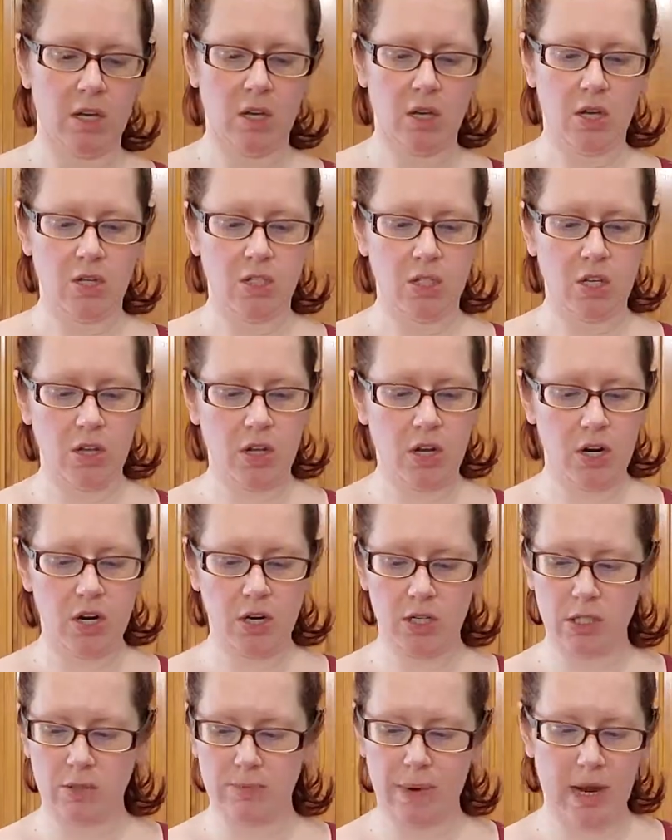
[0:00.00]
So
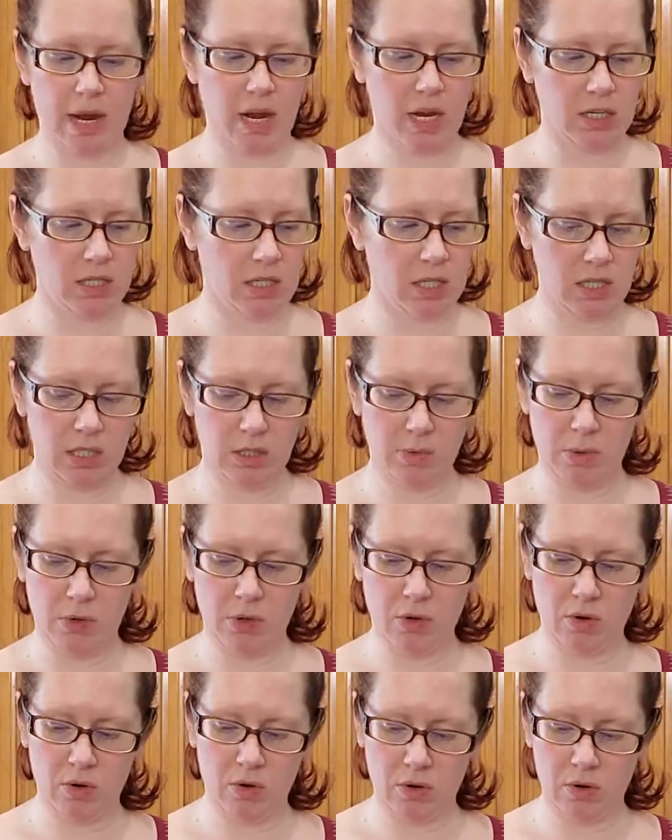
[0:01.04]
there's my
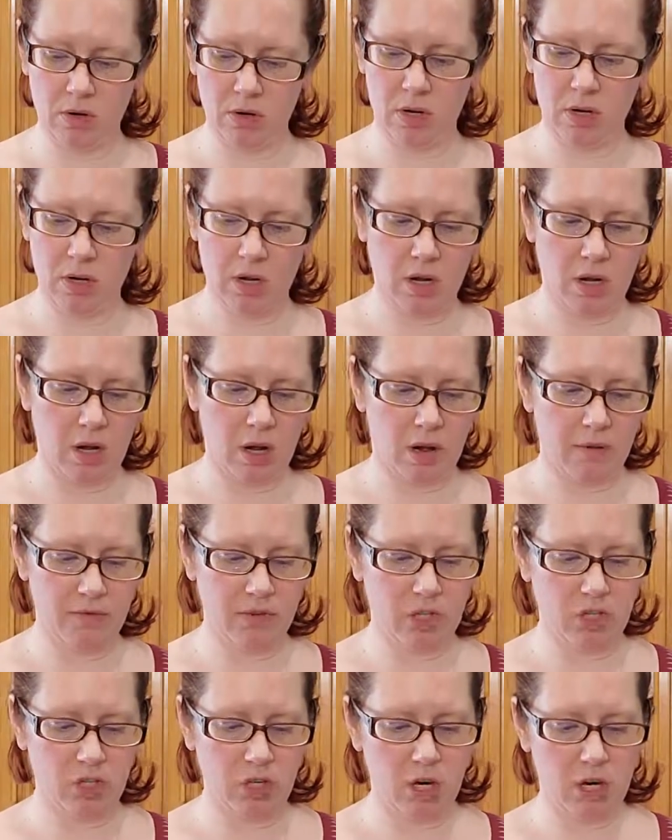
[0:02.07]
teaspoon of
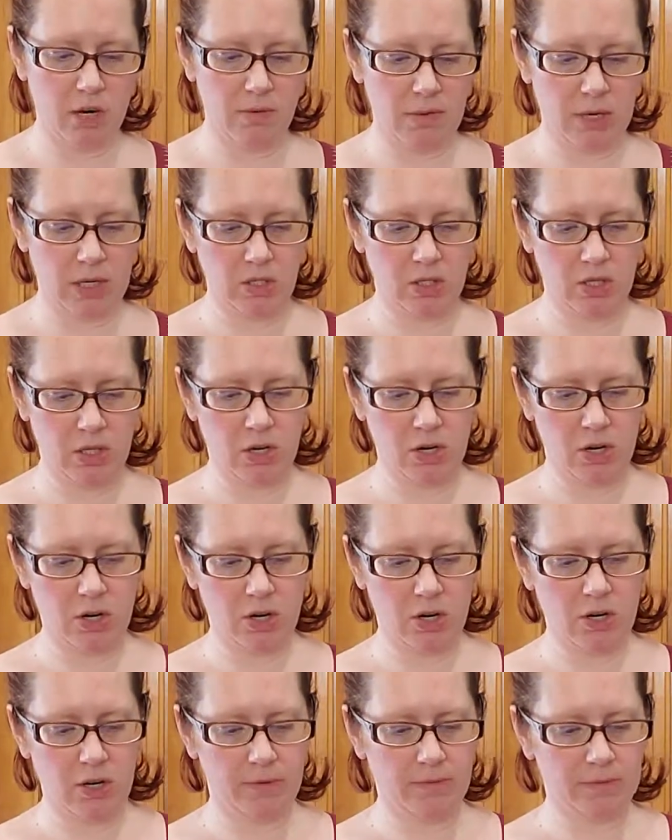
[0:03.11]
Dijon
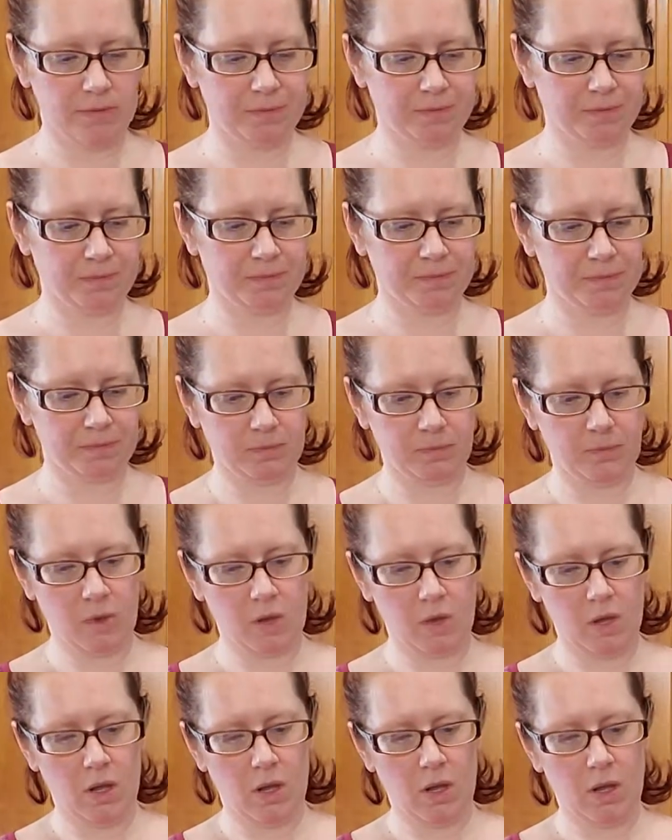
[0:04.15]
mustard.
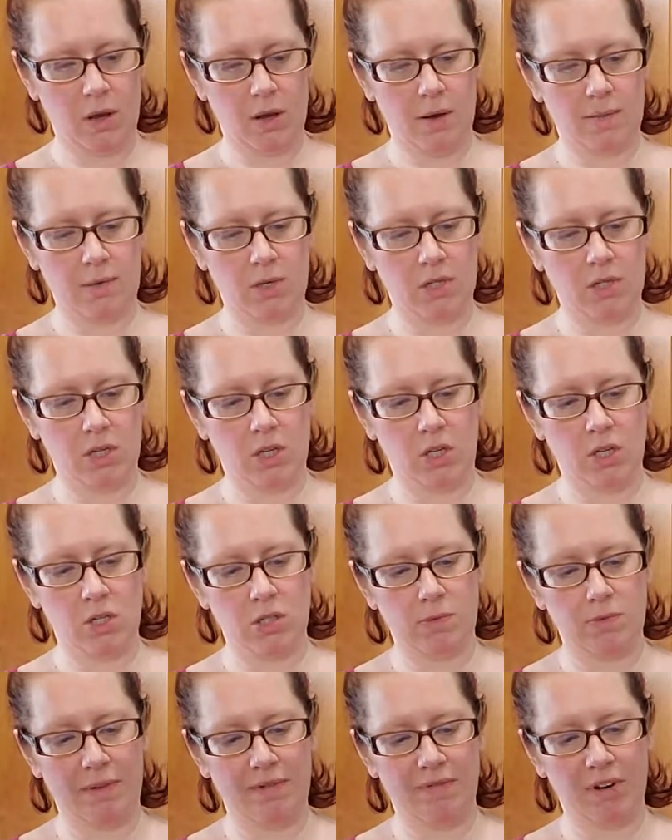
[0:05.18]
I'm just going to use
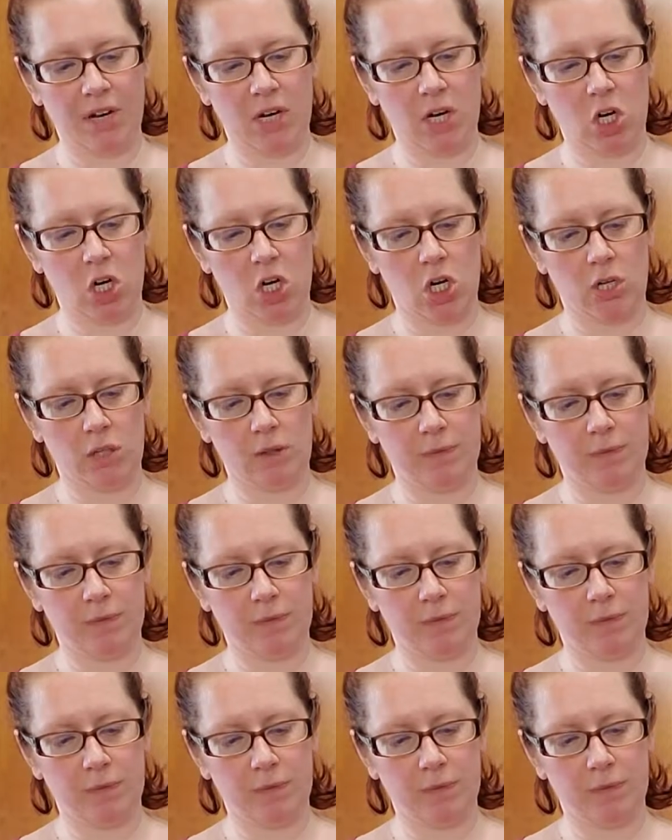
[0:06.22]
my finger